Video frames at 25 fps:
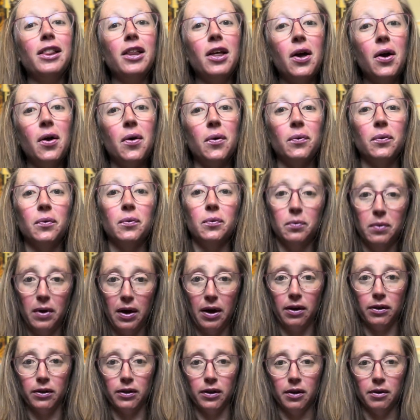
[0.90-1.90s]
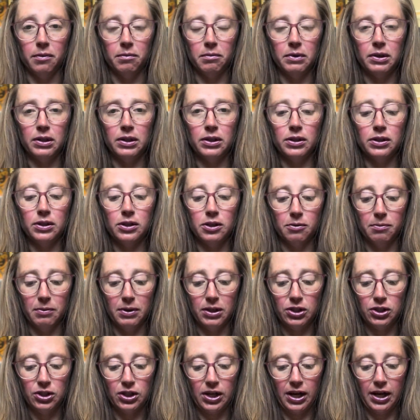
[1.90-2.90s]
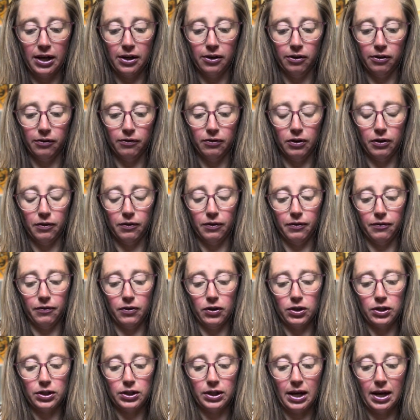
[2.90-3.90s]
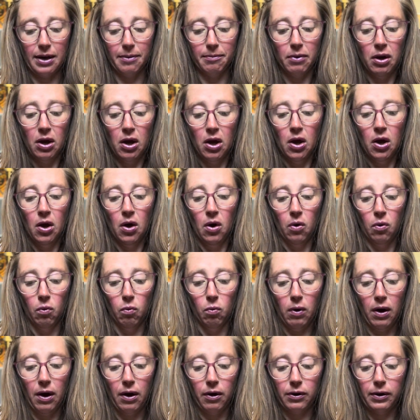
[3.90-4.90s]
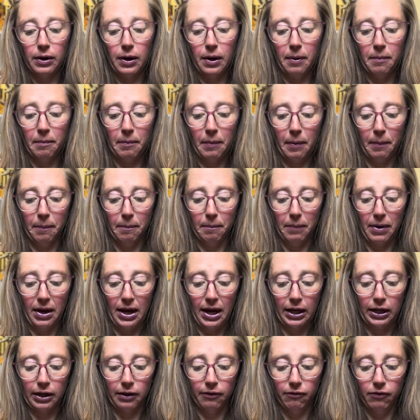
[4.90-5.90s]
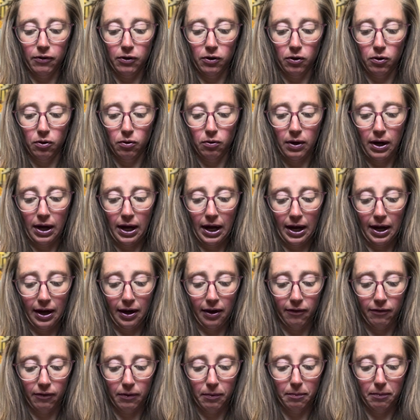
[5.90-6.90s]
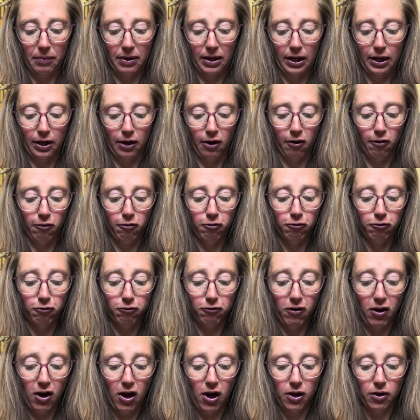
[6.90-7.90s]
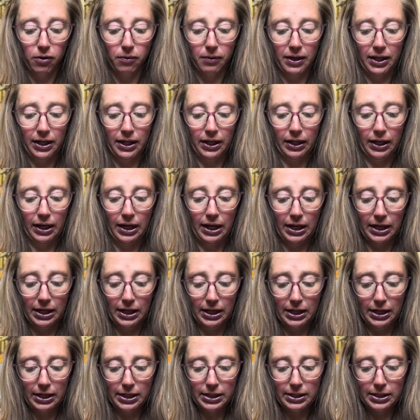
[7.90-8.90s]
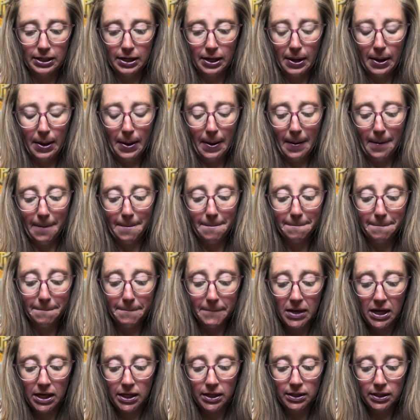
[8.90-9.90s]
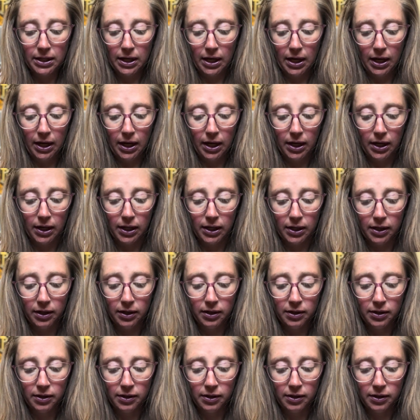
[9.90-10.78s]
Hello, welcome to my channel. If you're here for the first time, welcome back if you have been following. It is Monday.